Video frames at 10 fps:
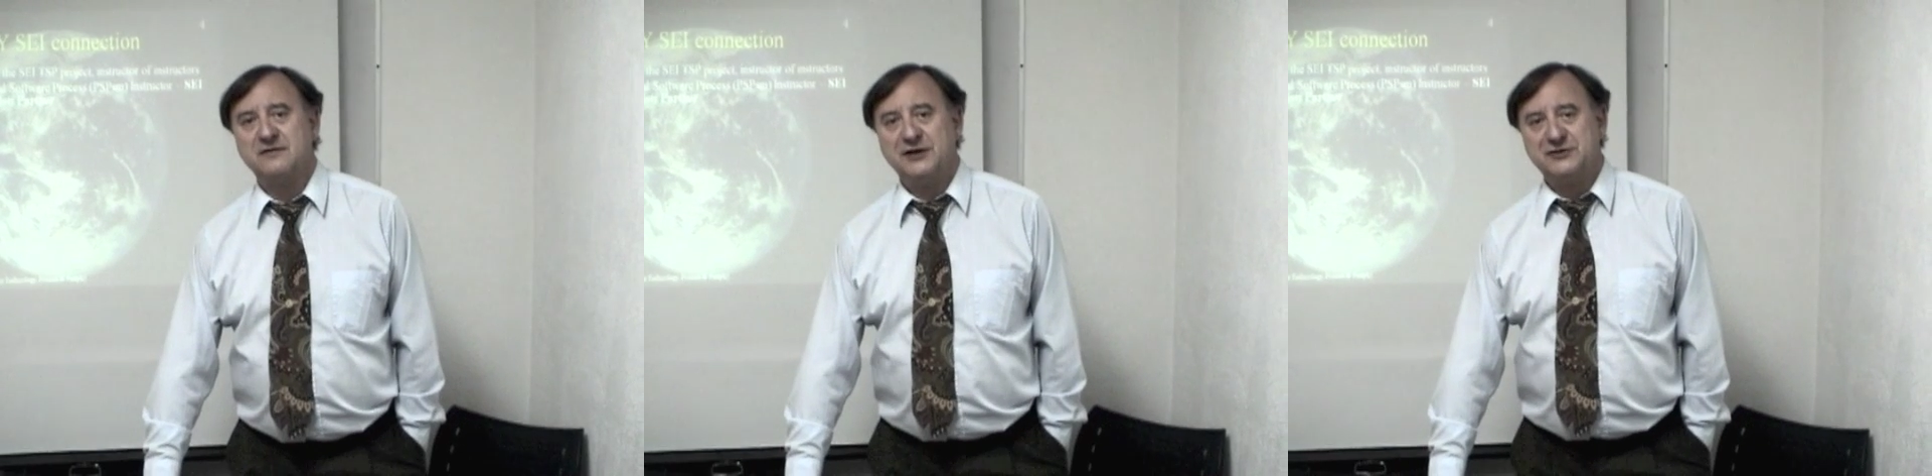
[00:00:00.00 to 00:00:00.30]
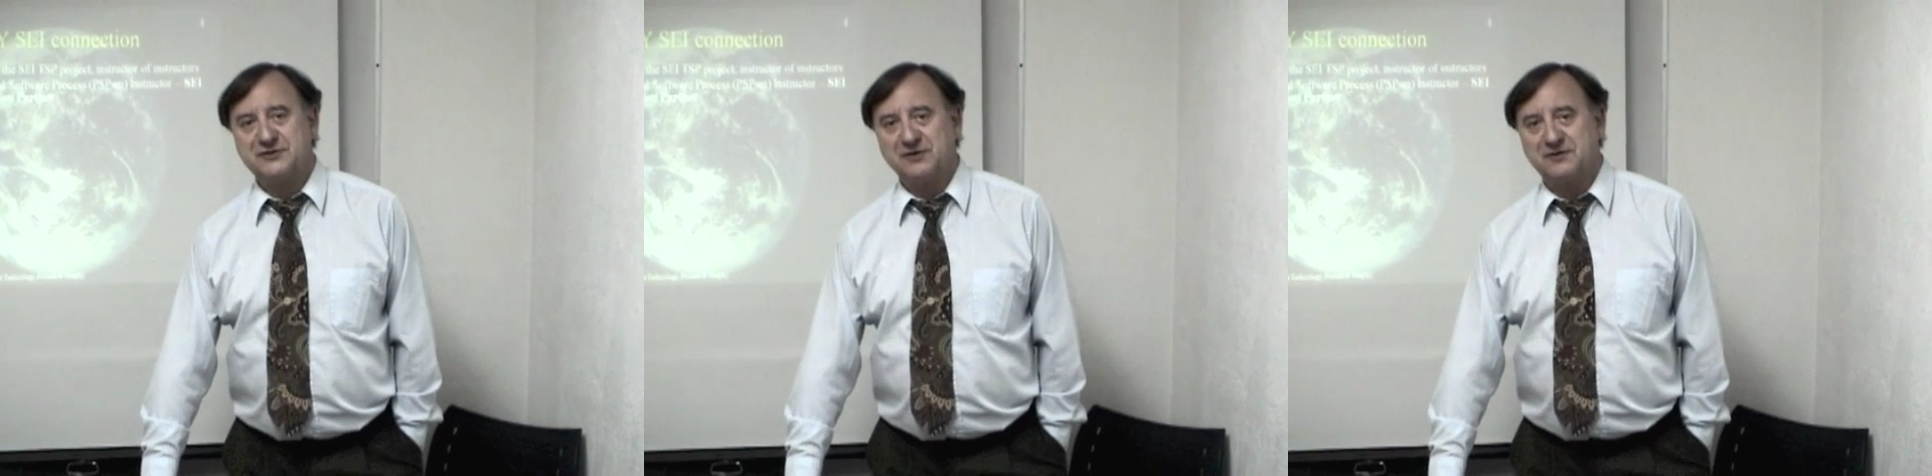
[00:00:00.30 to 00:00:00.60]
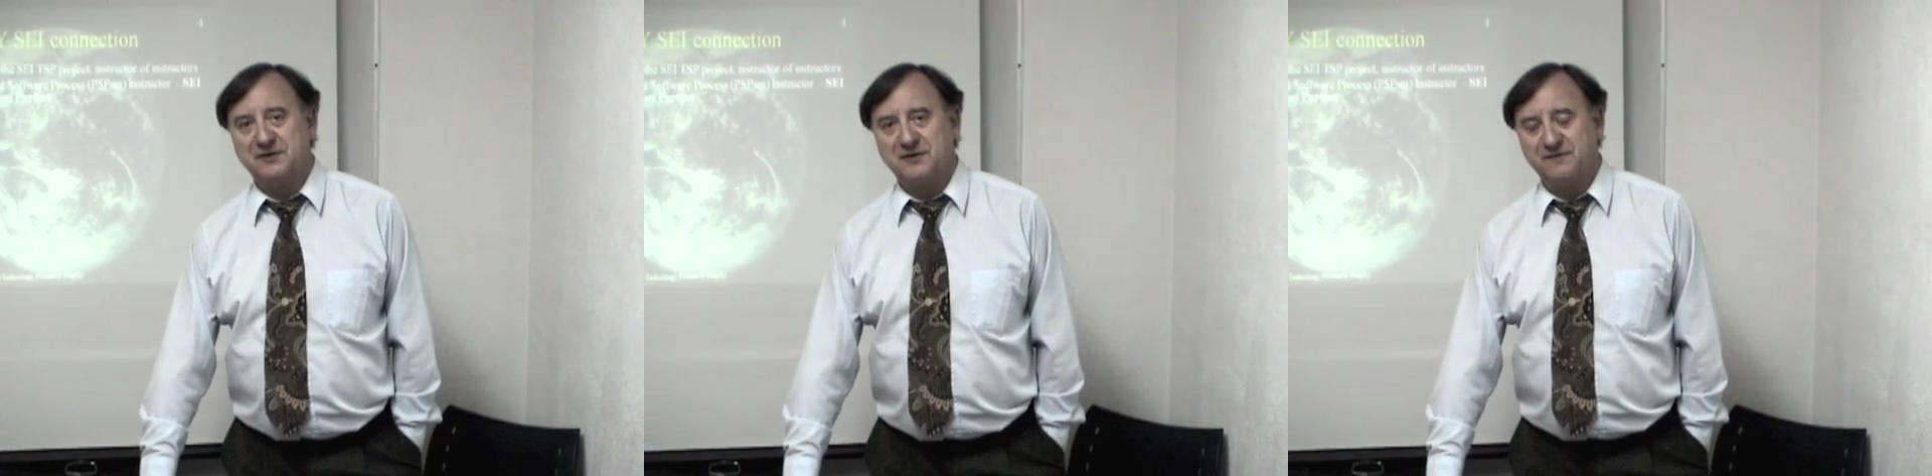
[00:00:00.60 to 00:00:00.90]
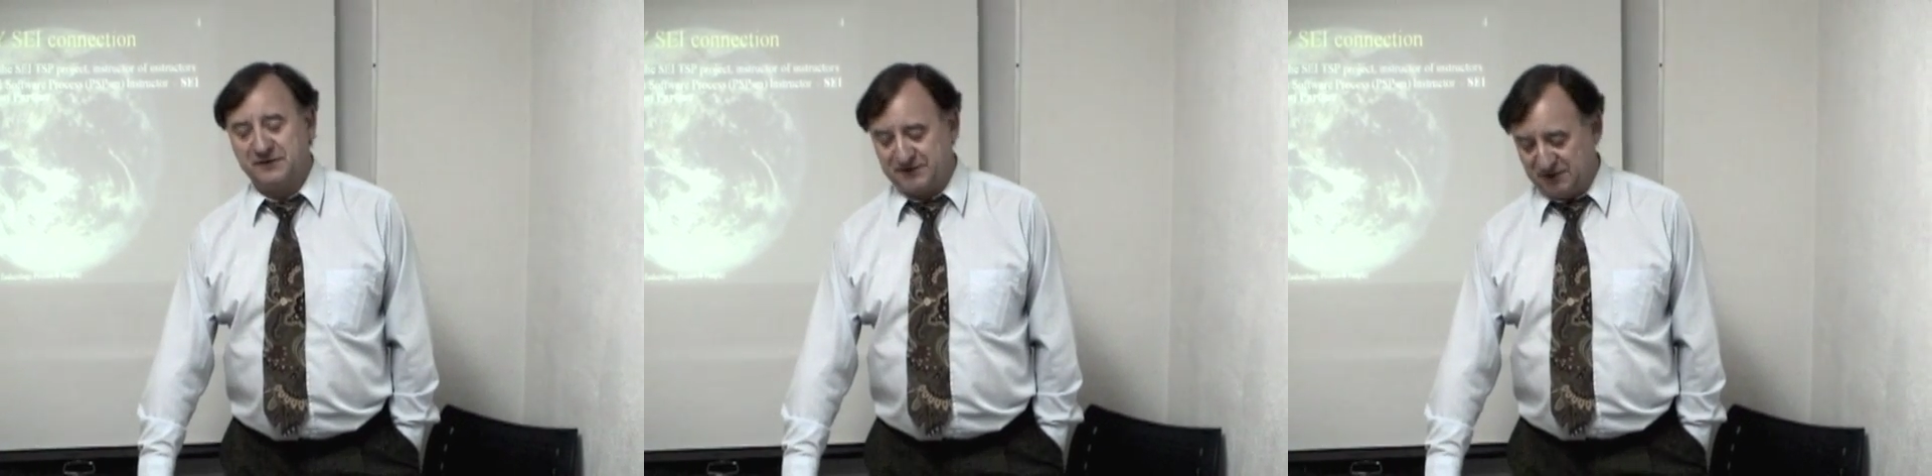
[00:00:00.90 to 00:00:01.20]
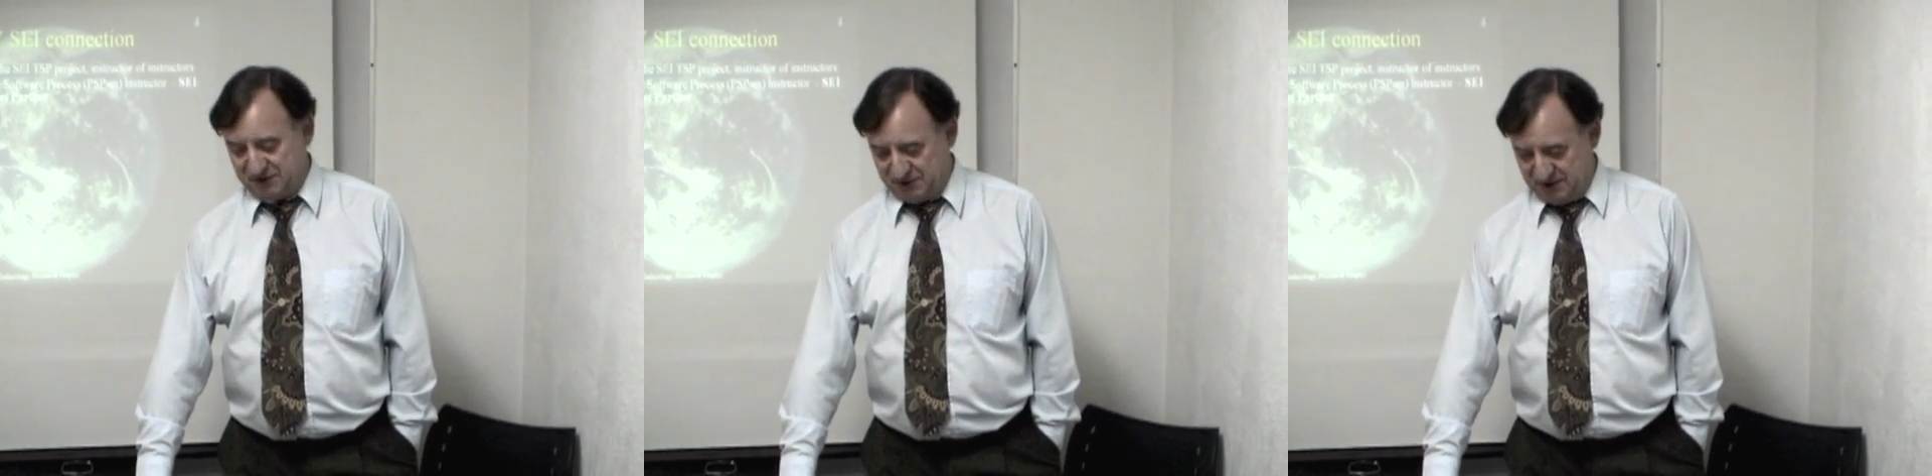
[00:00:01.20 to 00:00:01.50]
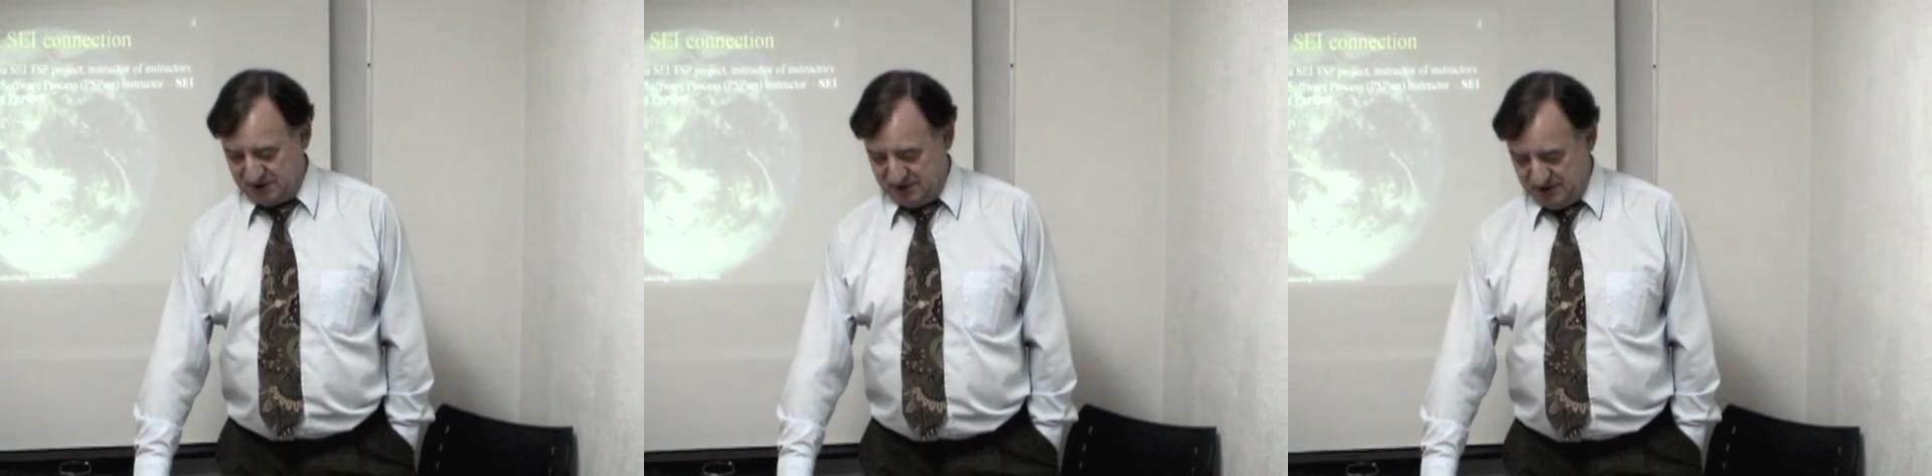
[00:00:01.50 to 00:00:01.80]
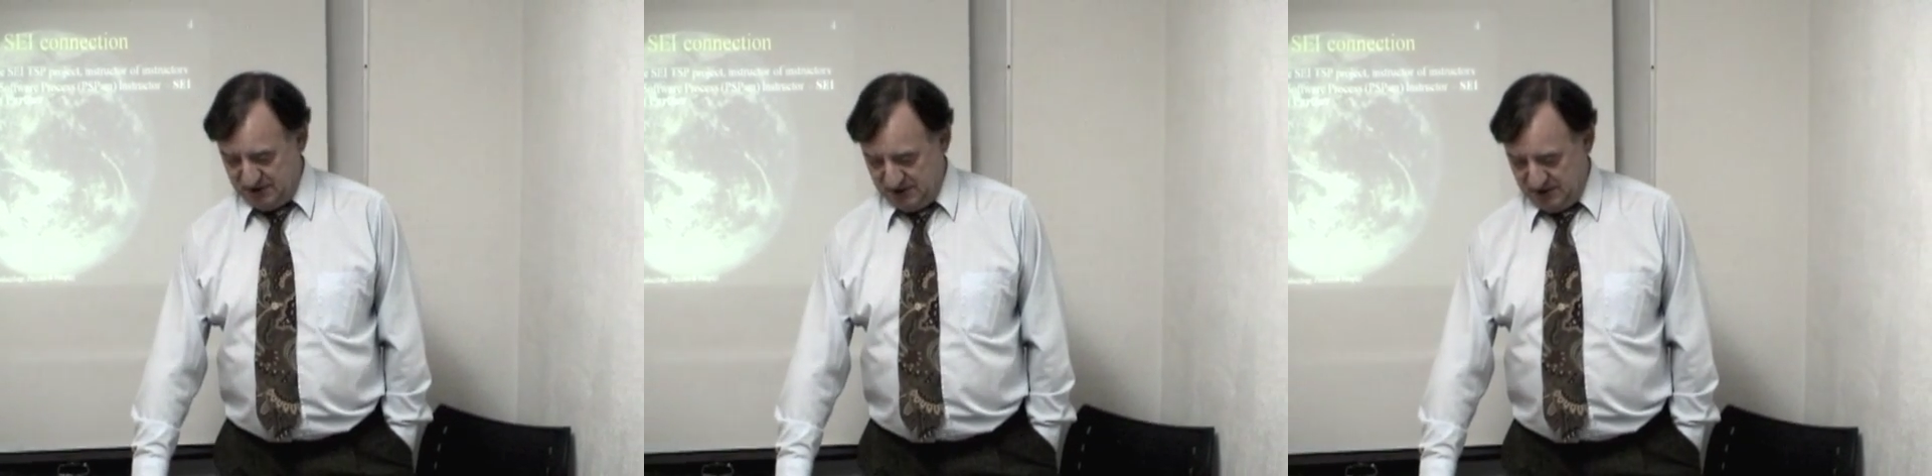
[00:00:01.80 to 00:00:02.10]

instructor of instructor,